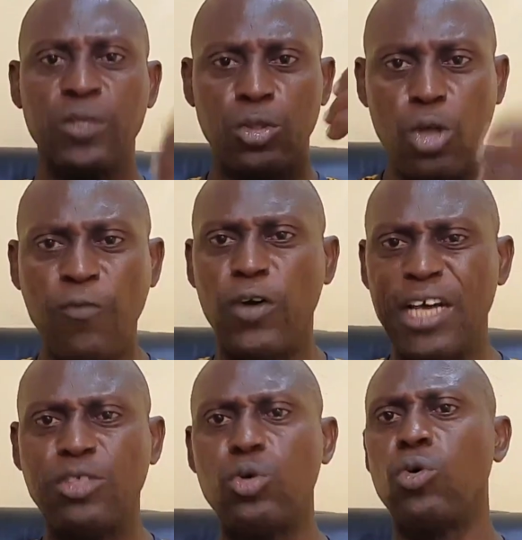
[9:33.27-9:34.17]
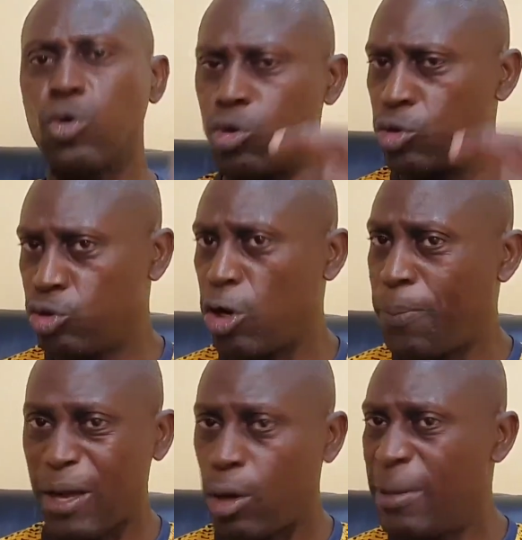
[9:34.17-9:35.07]
Don't forget to drop
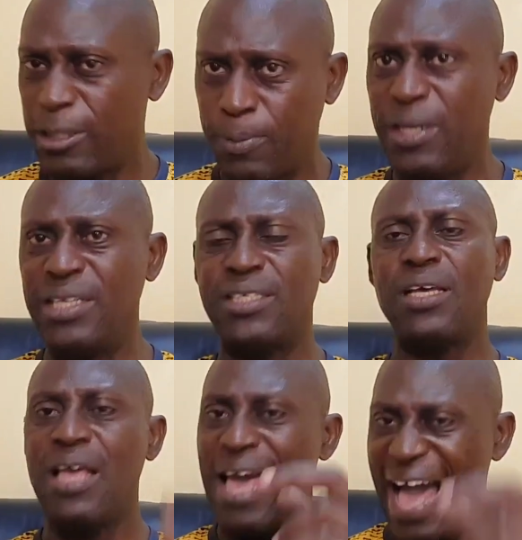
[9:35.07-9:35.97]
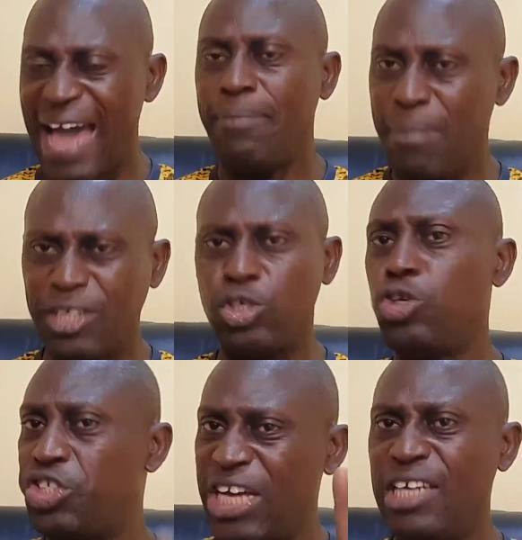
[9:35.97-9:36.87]
your comment, please, and make sure
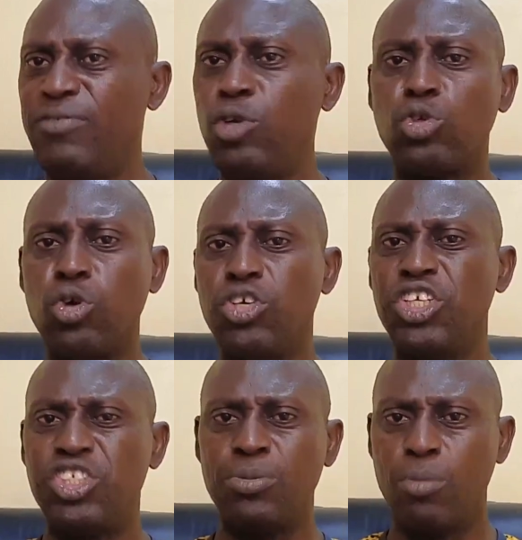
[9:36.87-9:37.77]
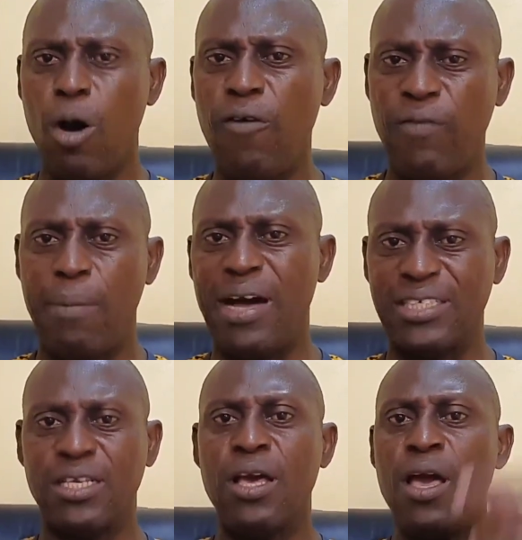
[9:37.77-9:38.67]
you share this video to reach more
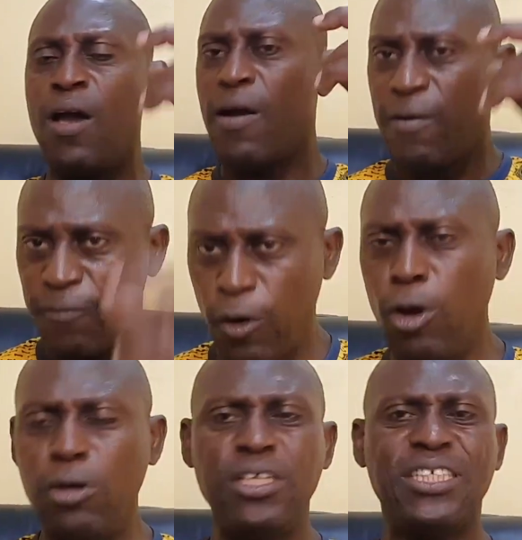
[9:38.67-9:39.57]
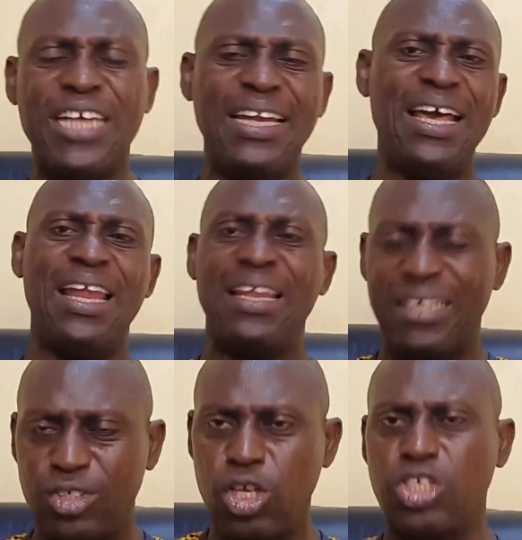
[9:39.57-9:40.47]
farmers. Follow this channel,
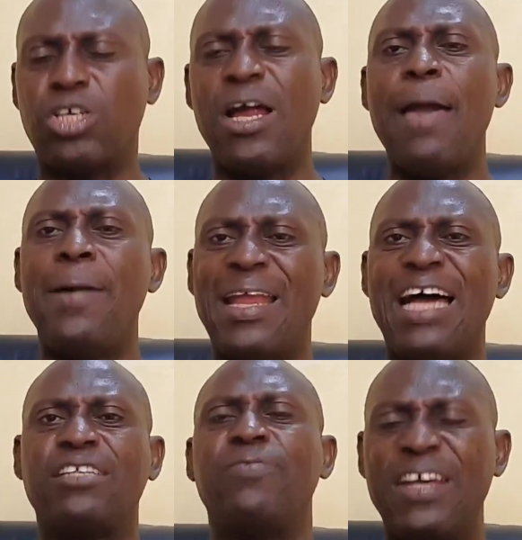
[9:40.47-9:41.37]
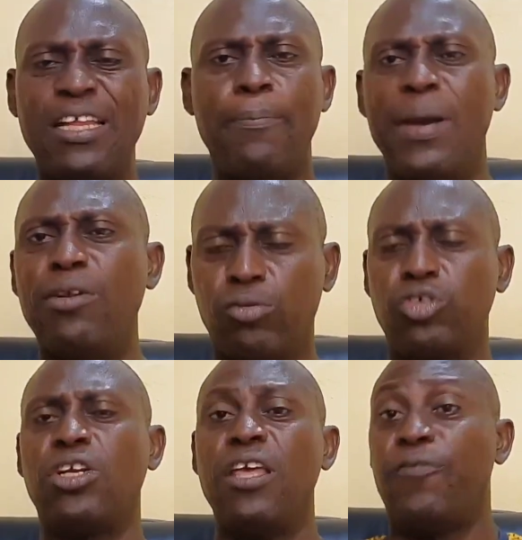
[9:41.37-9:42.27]
subscribe, and activate the bell
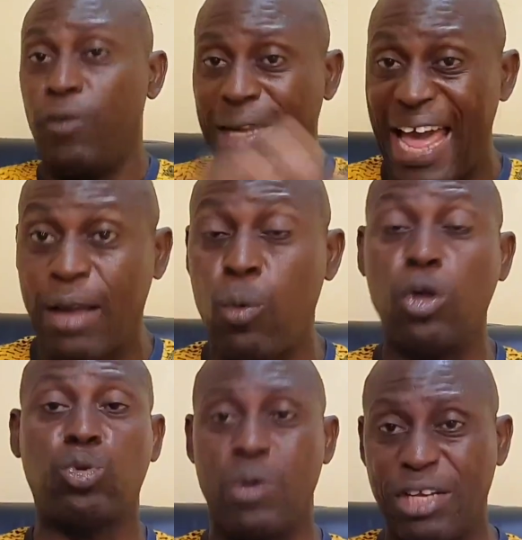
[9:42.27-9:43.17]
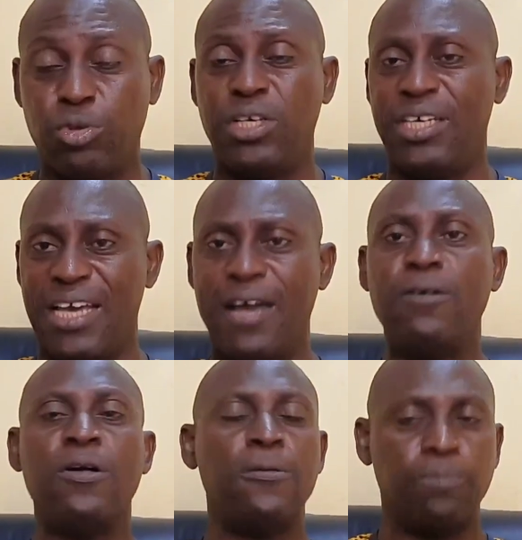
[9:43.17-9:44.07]
notification if you like what we are doing here,
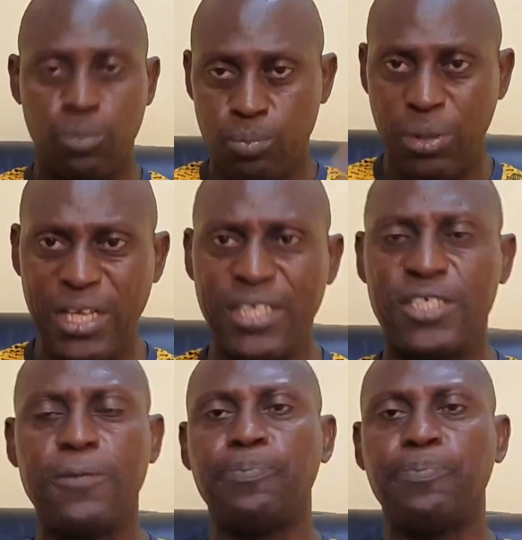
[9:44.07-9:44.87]
please.